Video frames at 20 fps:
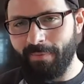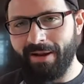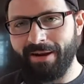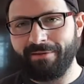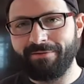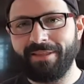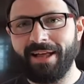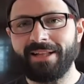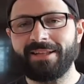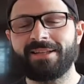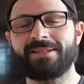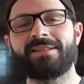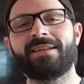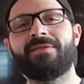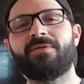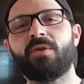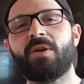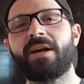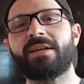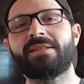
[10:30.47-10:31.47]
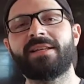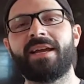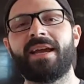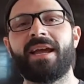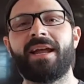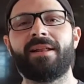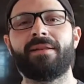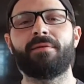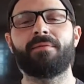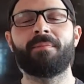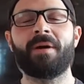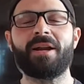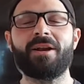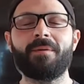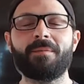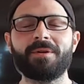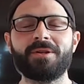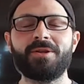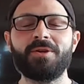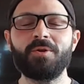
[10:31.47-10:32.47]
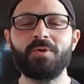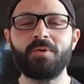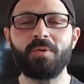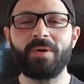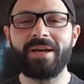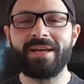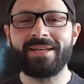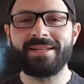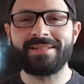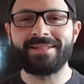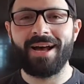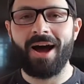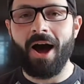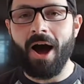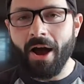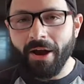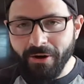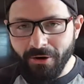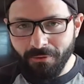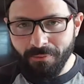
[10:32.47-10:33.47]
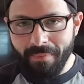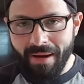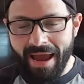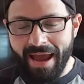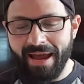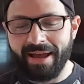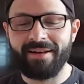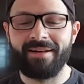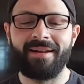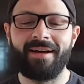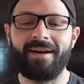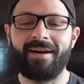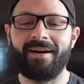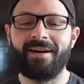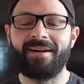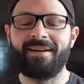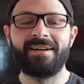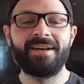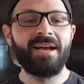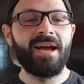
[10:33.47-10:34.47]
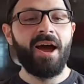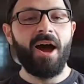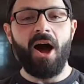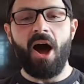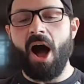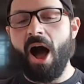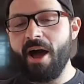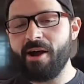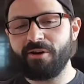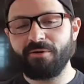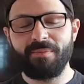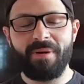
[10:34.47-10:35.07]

and if that doesn't give you guys the hint, my number two is Iron Man. Iron